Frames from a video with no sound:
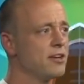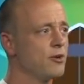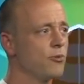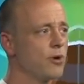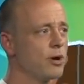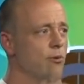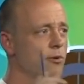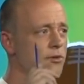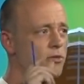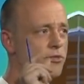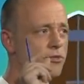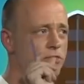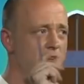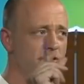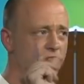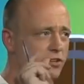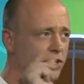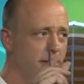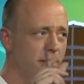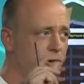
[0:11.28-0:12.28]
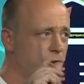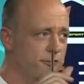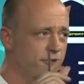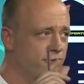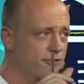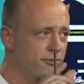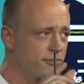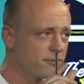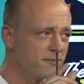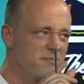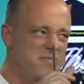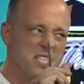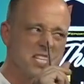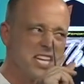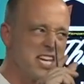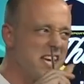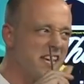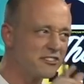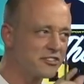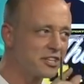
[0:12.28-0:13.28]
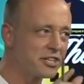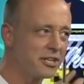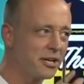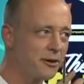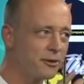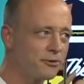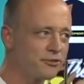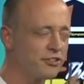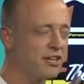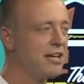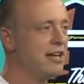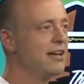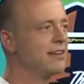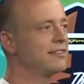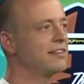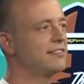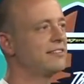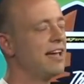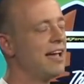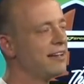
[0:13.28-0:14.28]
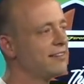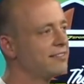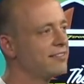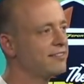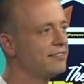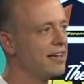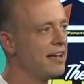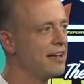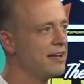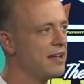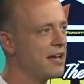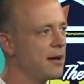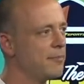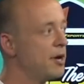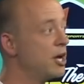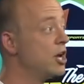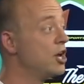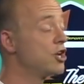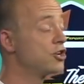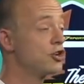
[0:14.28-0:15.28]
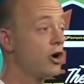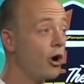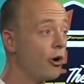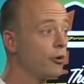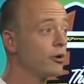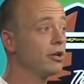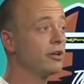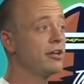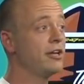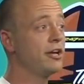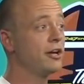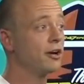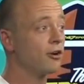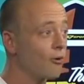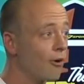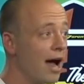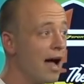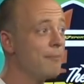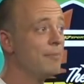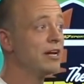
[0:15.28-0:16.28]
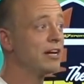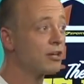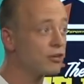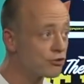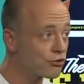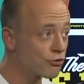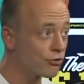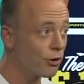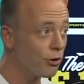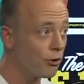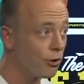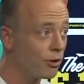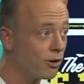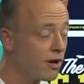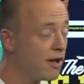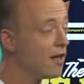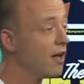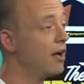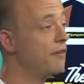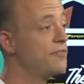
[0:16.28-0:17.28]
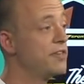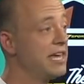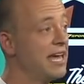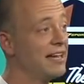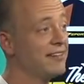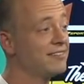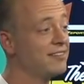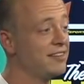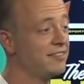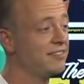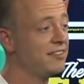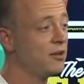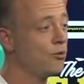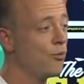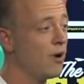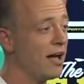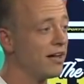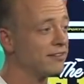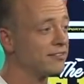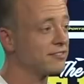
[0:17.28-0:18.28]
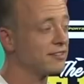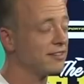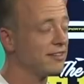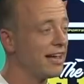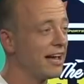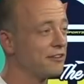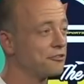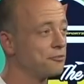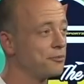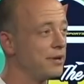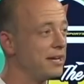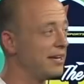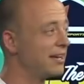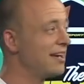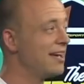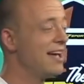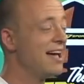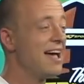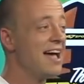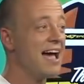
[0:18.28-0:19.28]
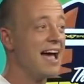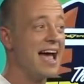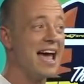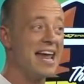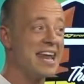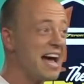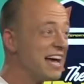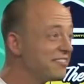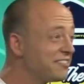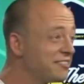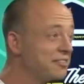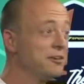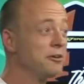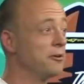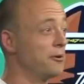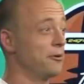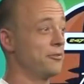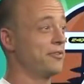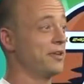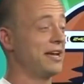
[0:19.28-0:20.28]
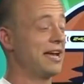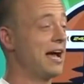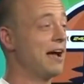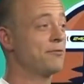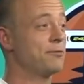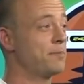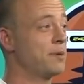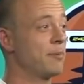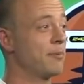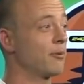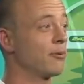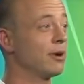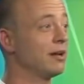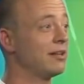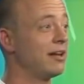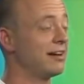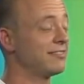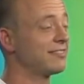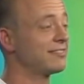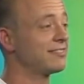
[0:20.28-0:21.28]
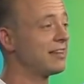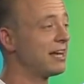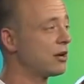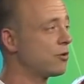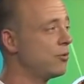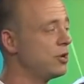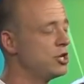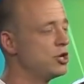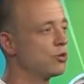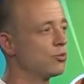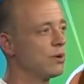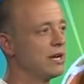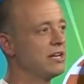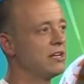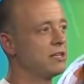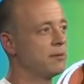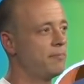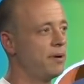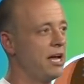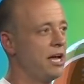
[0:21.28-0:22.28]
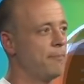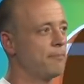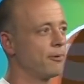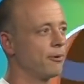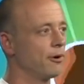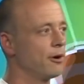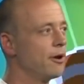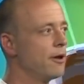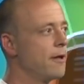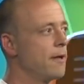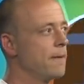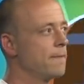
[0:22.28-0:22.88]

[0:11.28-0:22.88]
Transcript: we were this close, this close to Texas A&M totally grabbing control of the SEC West last week. And I still don't think half the people realize it's like when you read in the paper,